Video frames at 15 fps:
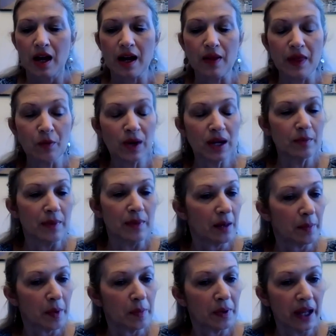And then we make
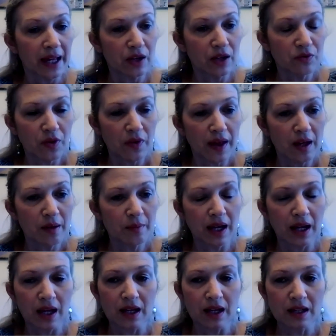up a plan for them
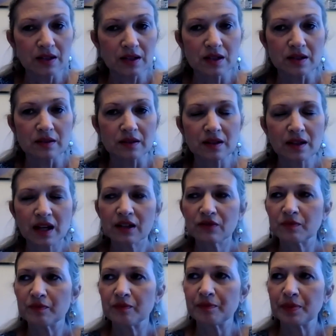and kind
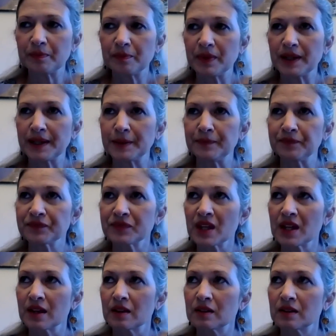of
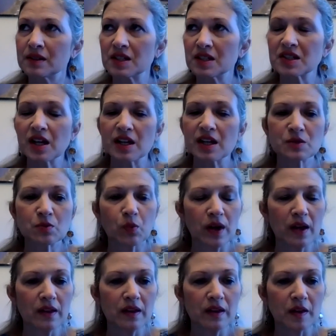discuss
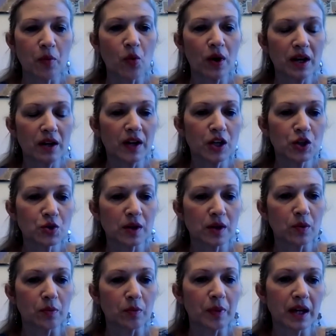when the point of entry
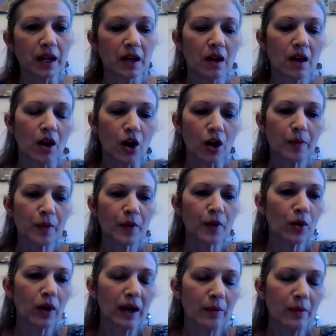will be. Our
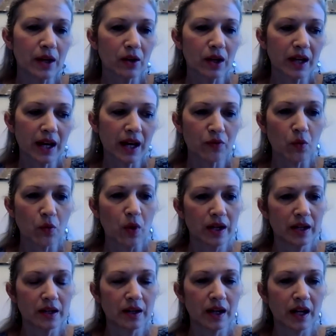program, we only have
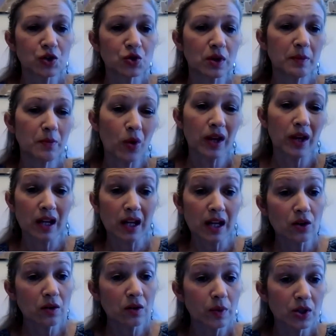one entry point a
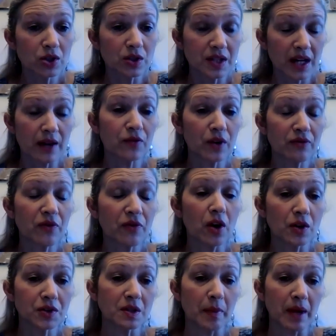year, which is every fall
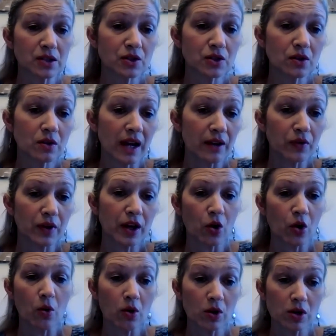semester. Every
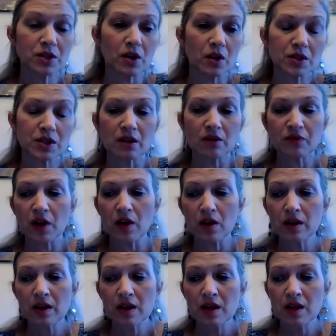cohort starts in the
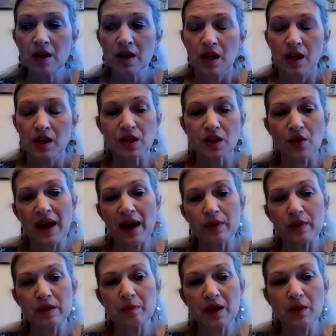fall. So that
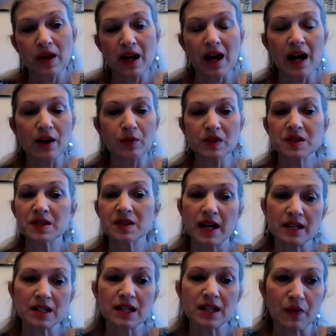would be what I would
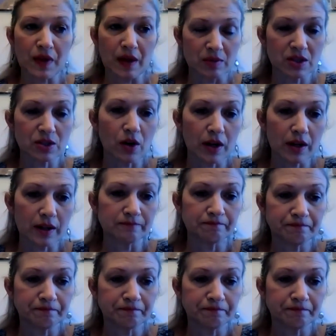say to get them started.